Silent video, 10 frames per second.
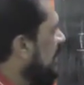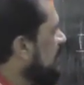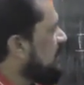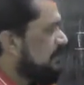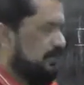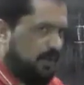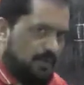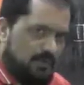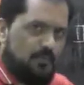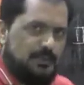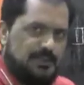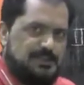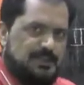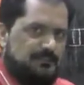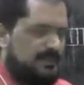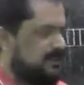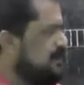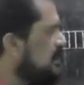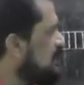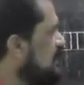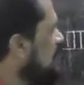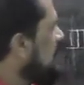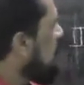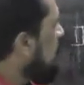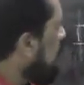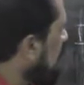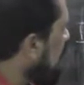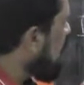and non-coding sequences. Coding